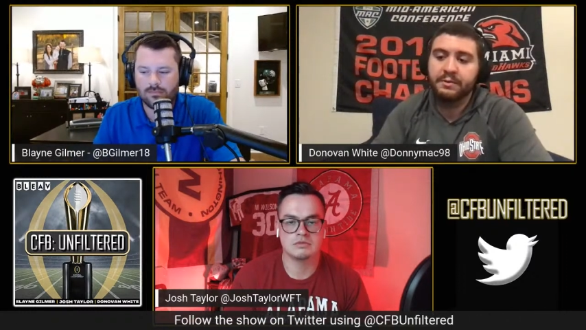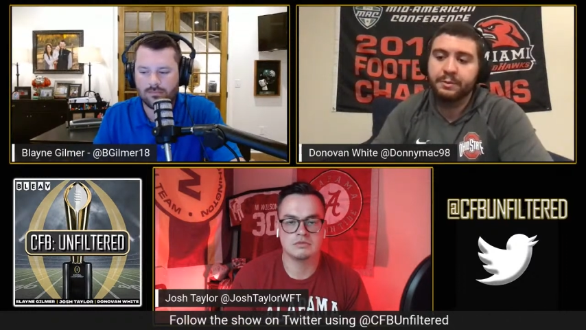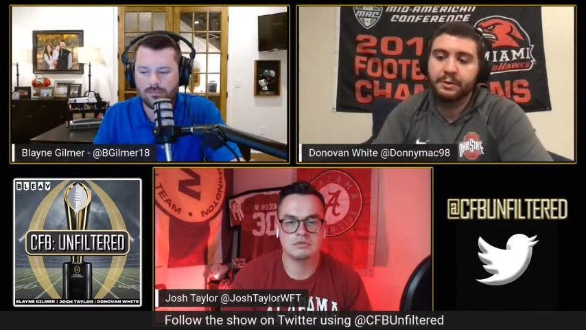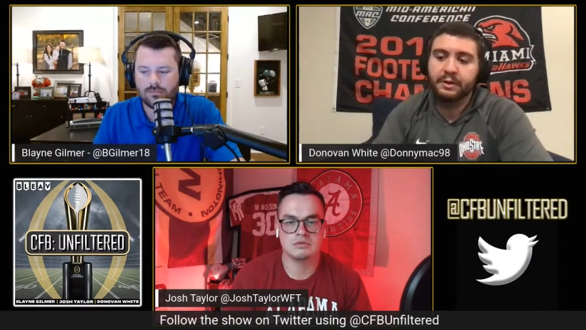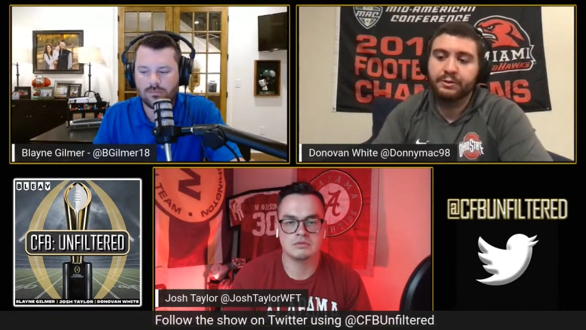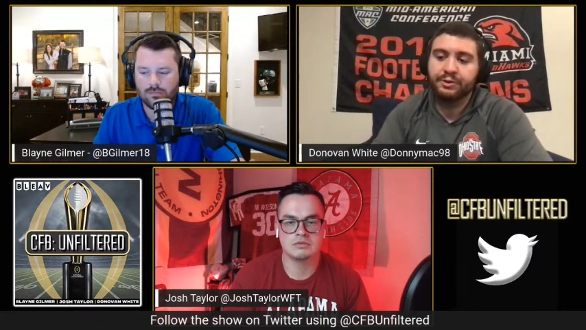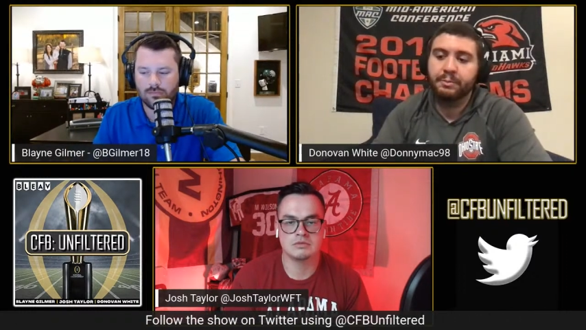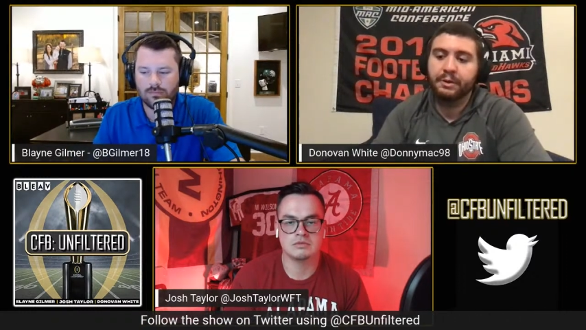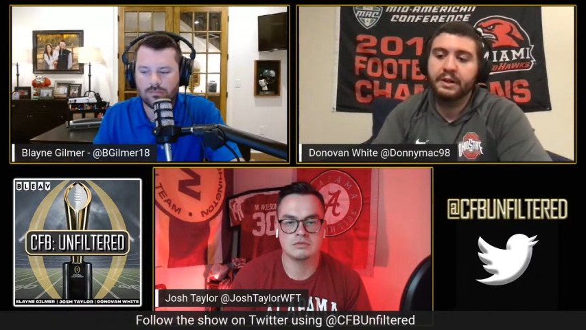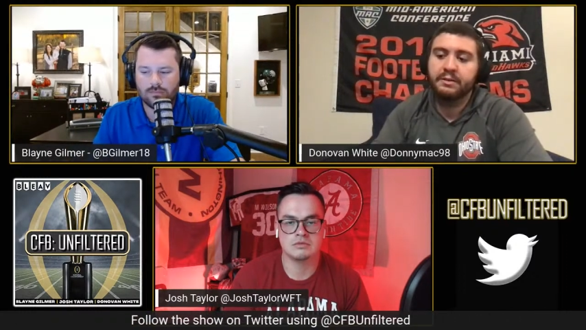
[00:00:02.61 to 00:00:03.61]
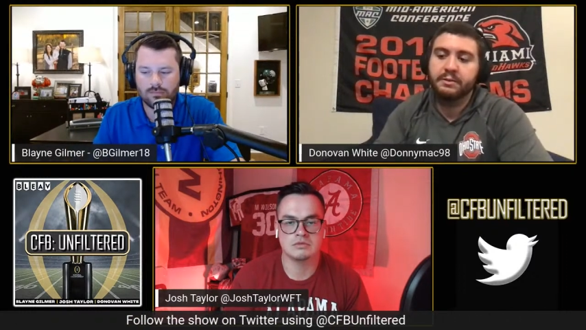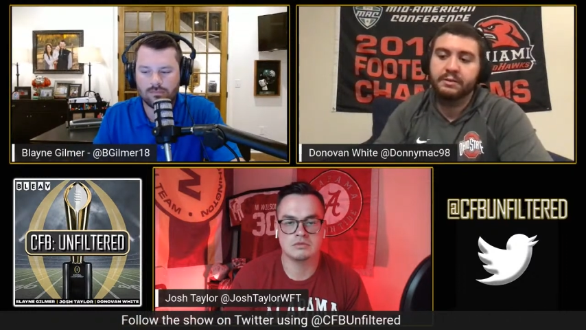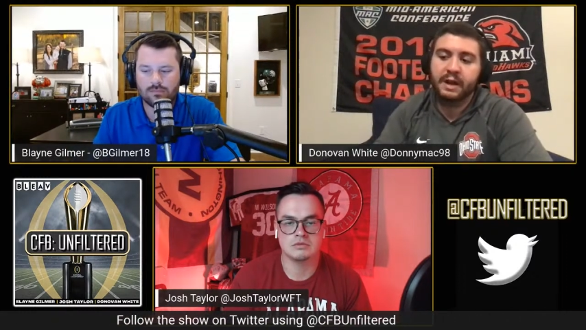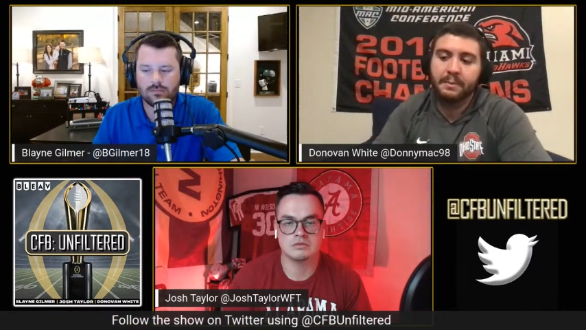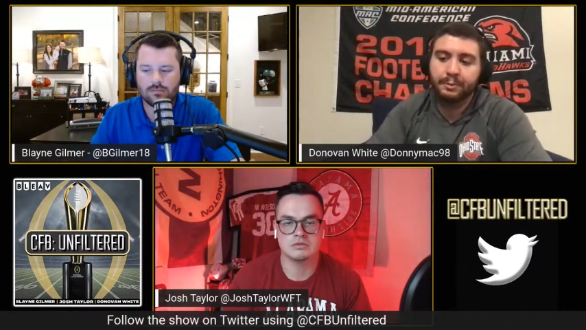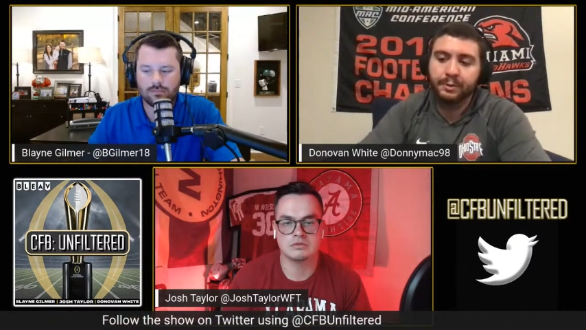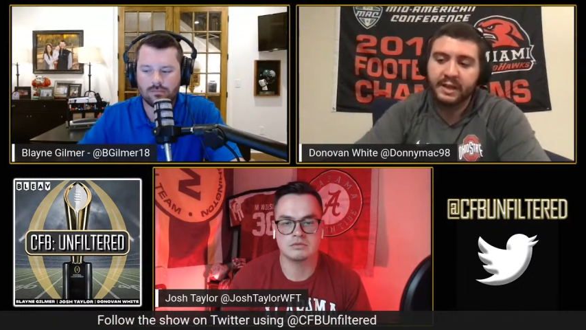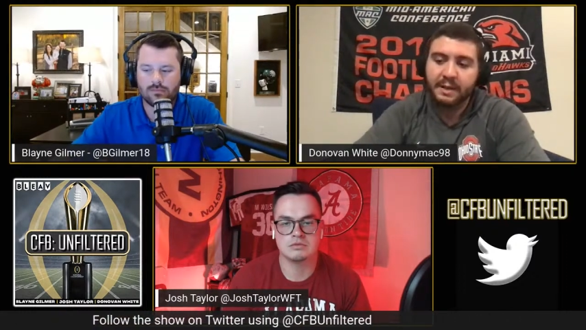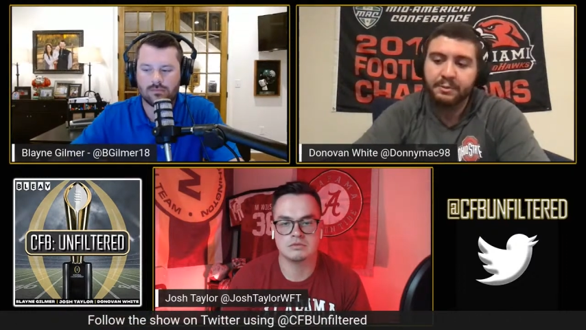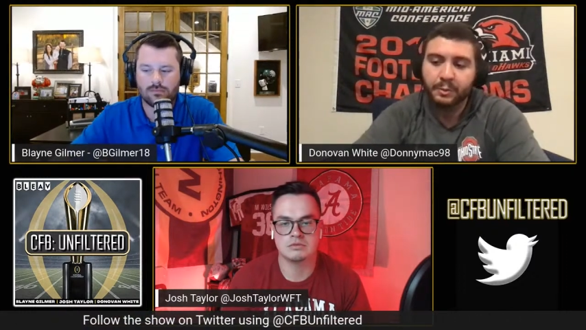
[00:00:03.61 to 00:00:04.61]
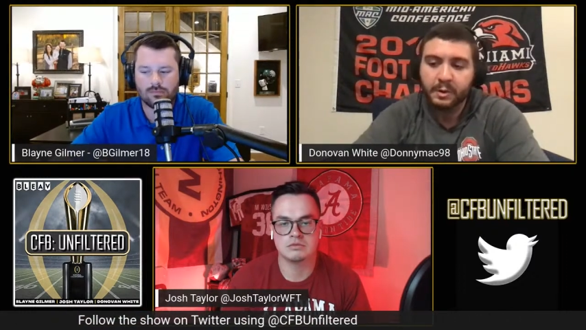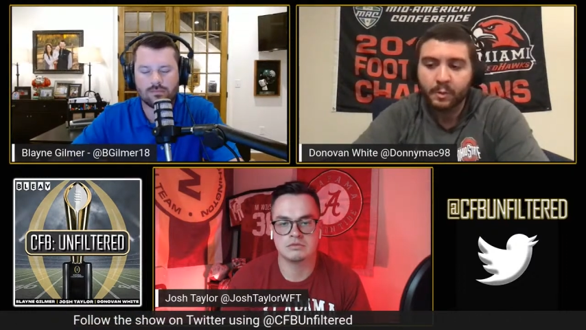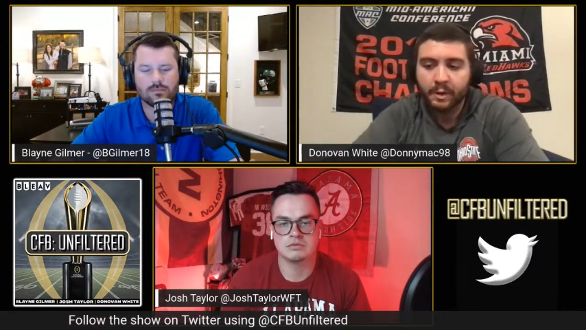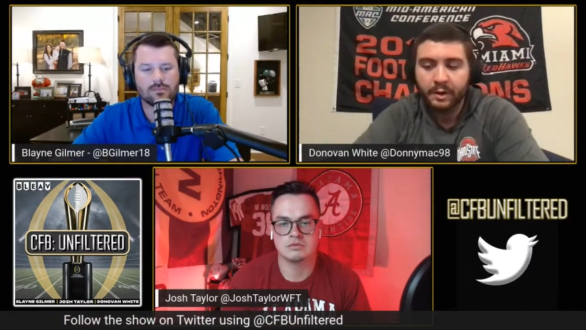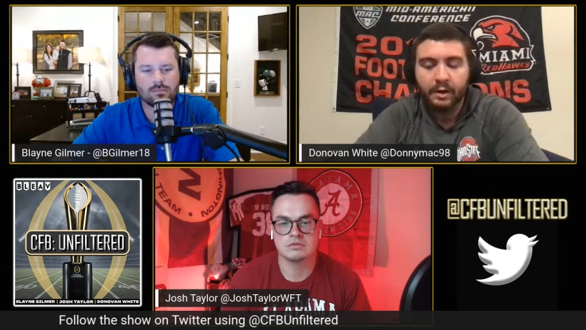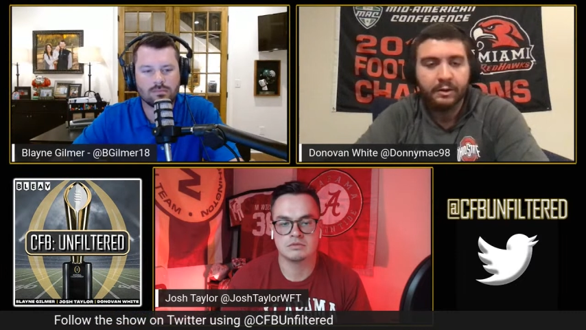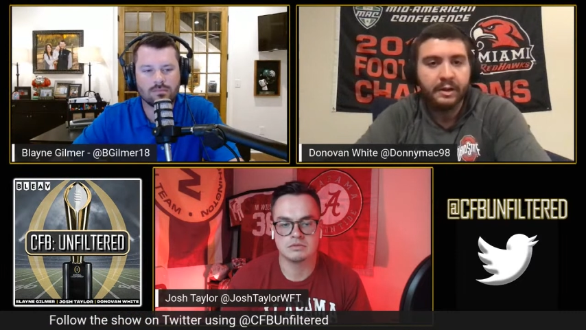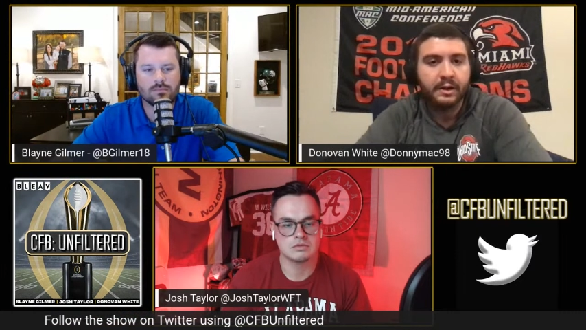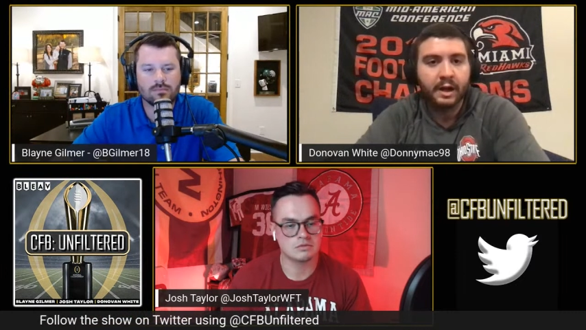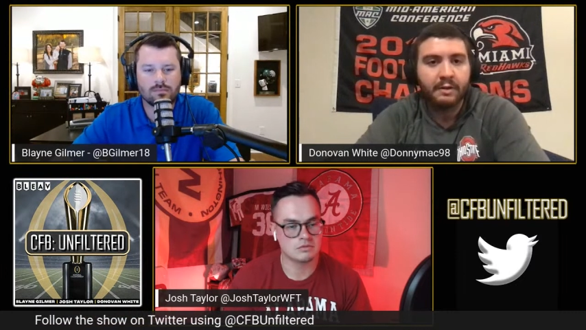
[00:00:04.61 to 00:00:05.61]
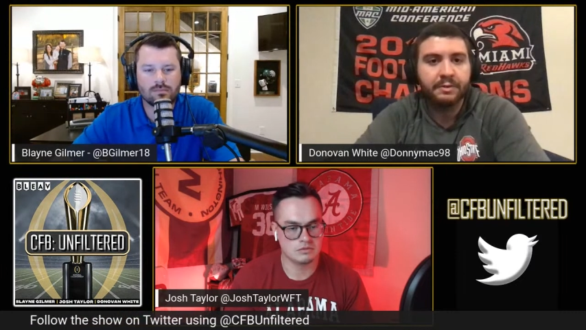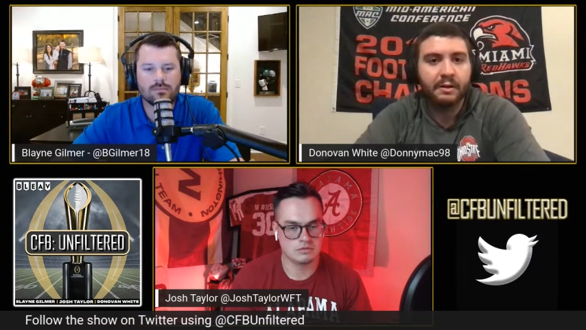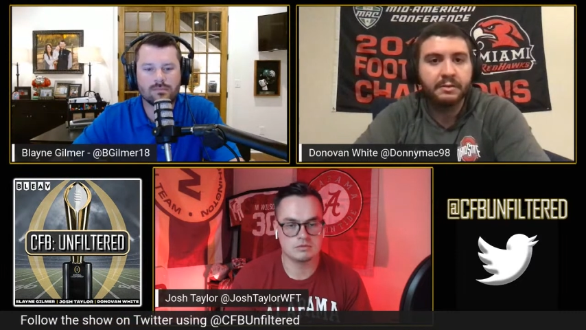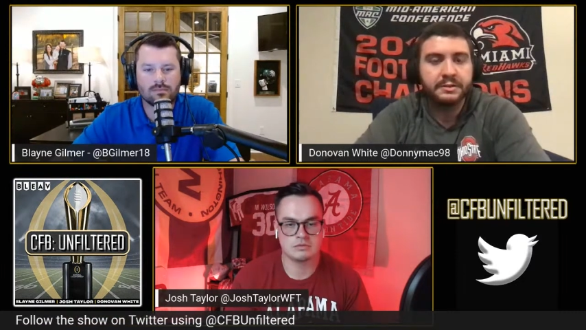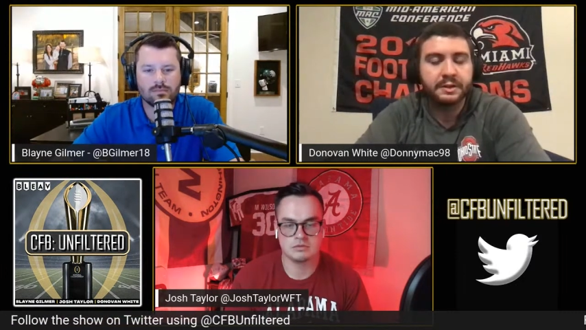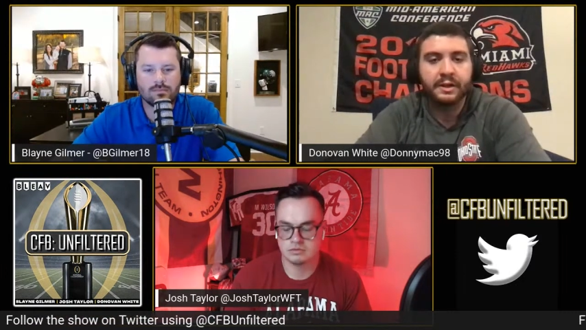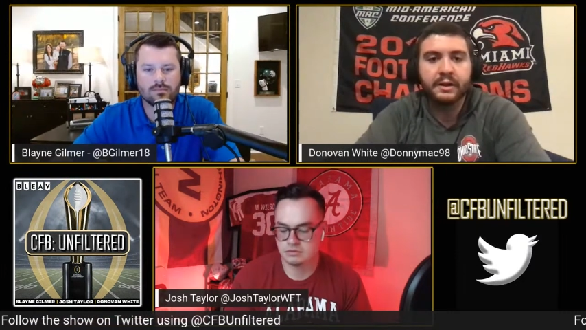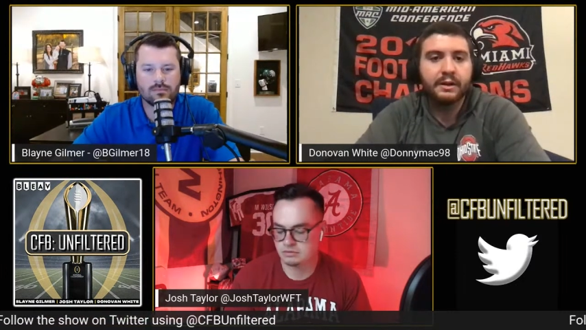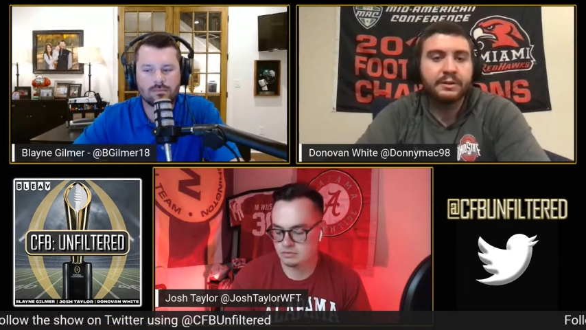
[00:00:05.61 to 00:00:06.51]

Speaker 1: If you want to jump right into the top three games of week one, I'll lead it off, obviously.